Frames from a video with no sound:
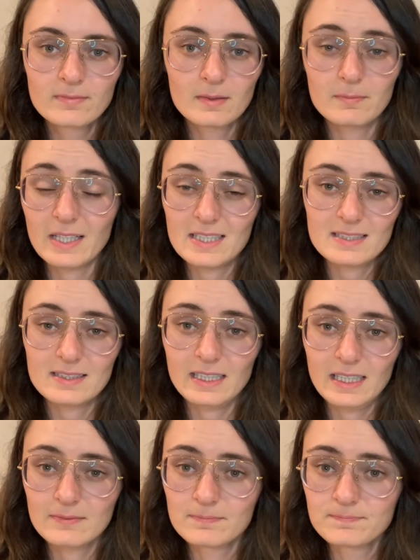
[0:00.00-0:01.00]
That's the
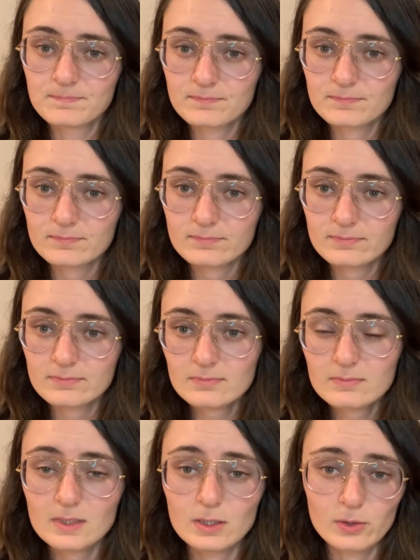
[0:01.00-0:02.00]
thing.
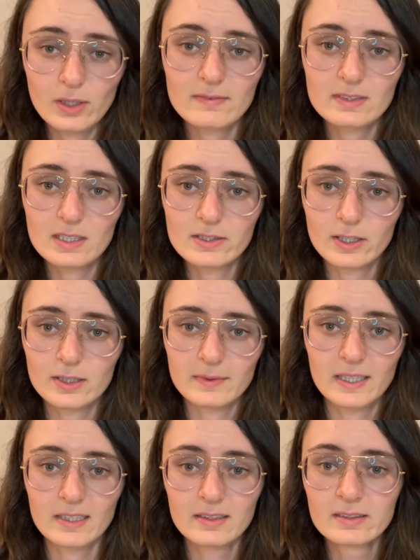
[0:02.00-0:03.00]
You have to
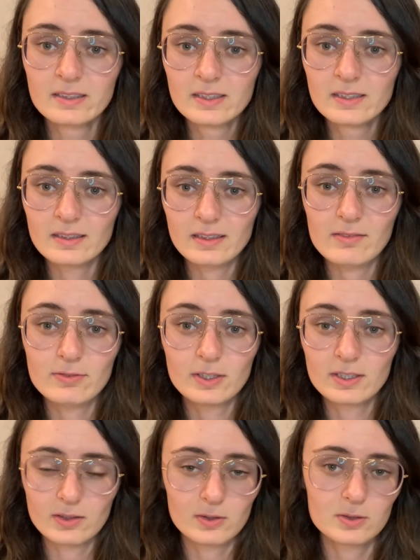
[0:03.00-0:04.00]
determine if you're
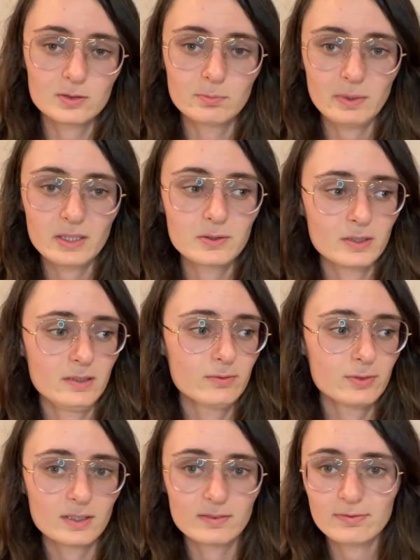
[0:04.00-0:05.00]
going to hold Bitcoin
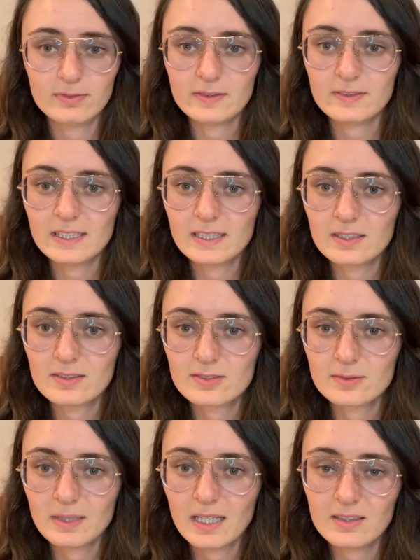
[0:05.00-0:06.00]
for 50 years
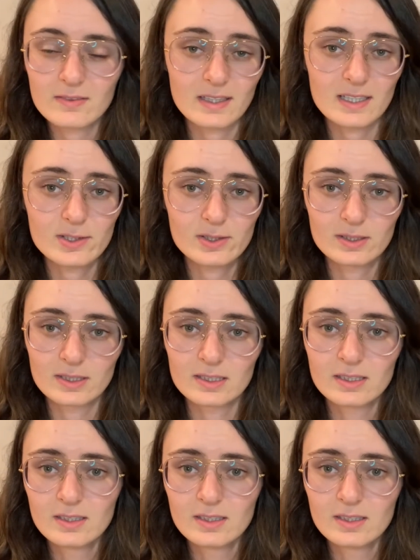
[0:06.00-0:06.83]
from now, if that's your